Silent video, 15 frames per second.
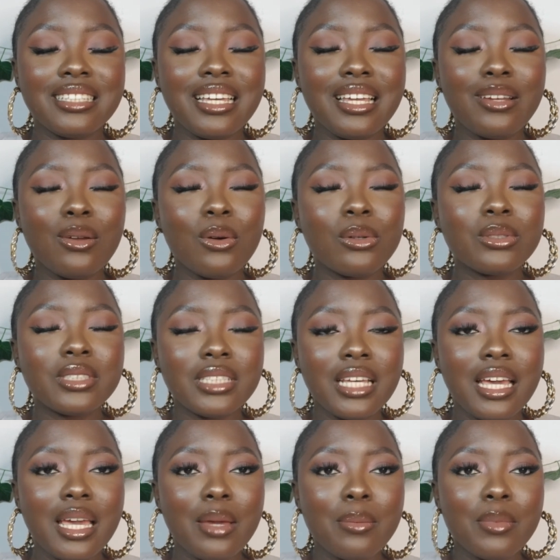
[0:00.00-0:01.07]
an
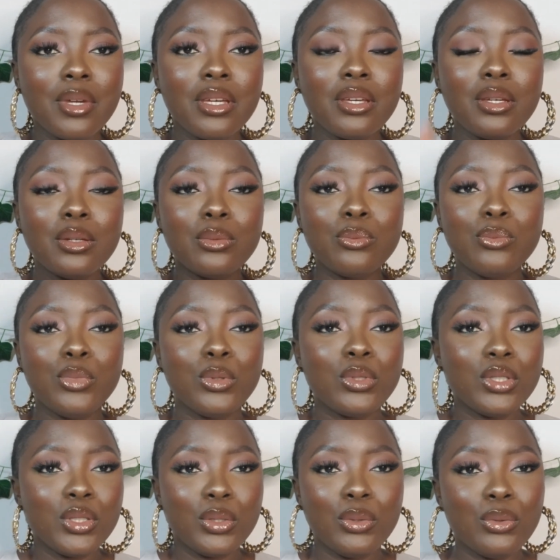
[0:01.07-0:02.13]
all-time
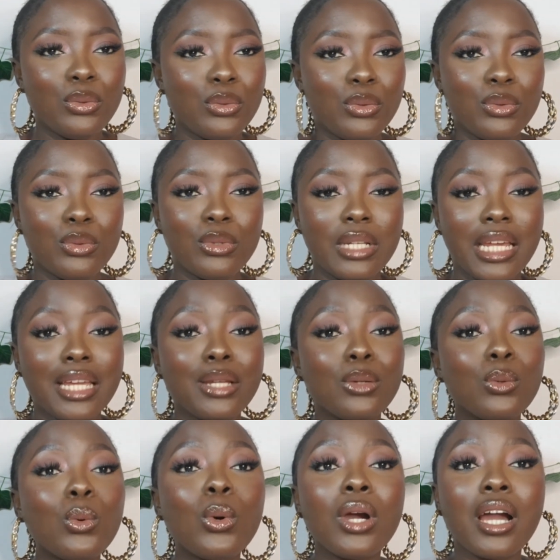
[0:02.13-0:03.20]
beauty guru, like
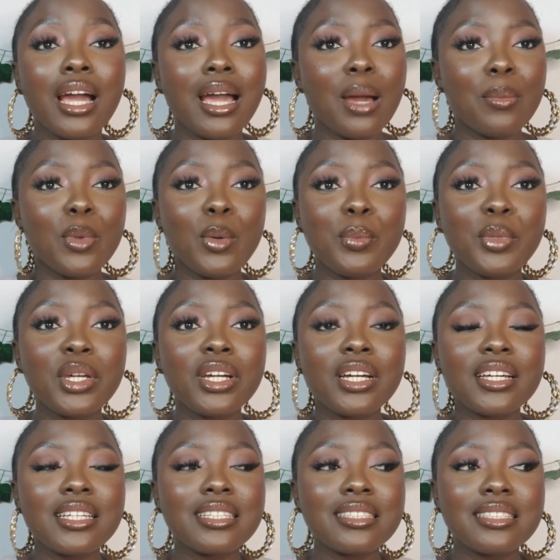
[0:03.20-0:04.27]
no cap,
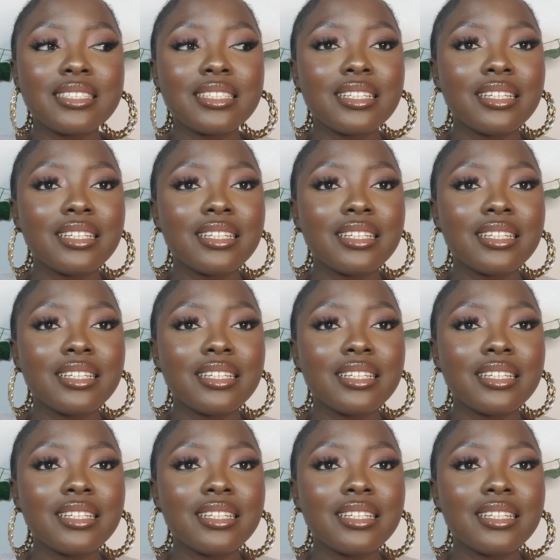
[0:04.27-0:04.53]
because